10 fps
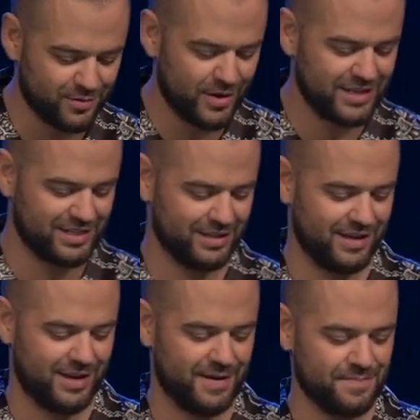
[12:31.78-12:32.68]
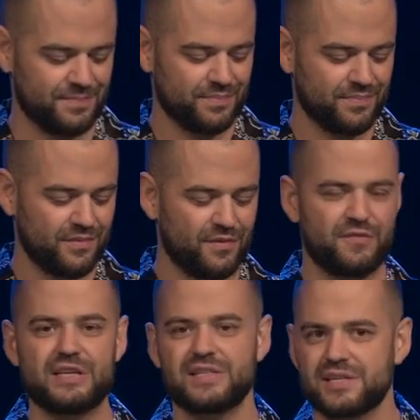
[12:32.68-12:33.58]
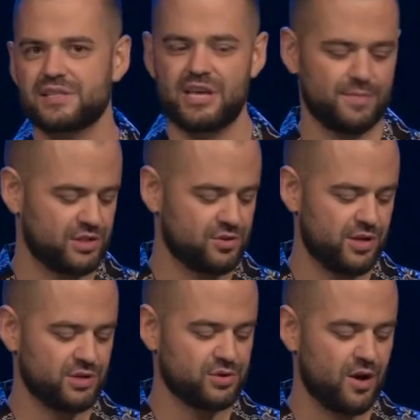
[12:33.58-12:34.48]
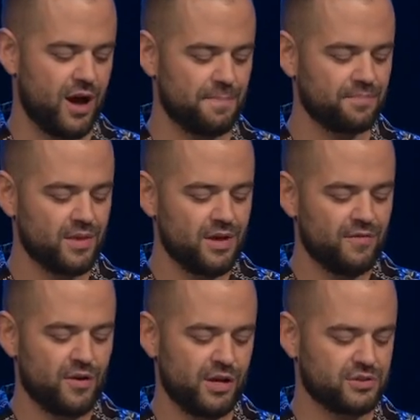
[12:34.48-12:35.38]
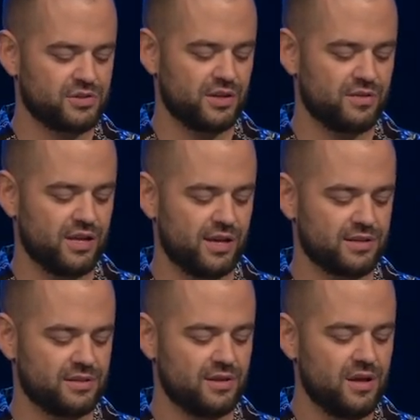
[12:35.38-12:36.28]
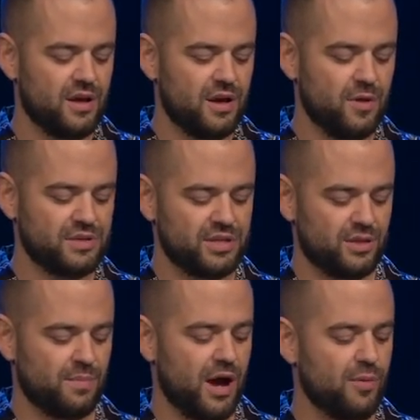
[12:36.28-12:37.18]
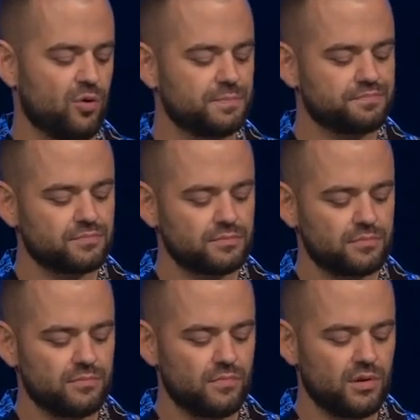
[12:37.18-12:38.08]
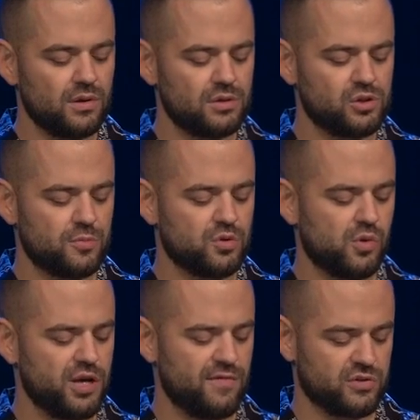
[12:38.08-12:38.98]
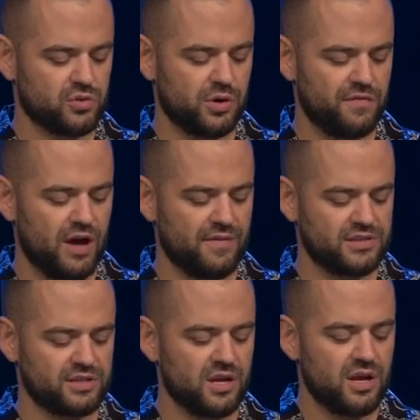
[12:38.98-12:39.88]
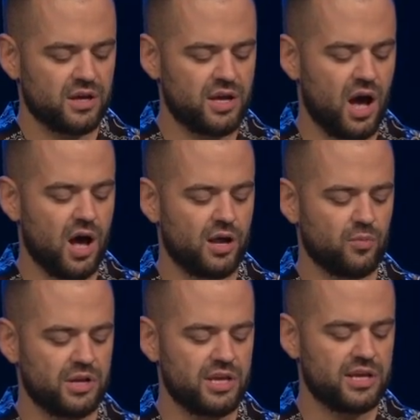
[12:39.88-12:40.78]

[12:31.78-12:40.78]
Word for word: recently. Physics, chemistry describe very interesting things we see in the Bible. Job twenty-eight, verse twenty-five, it says, "God, when he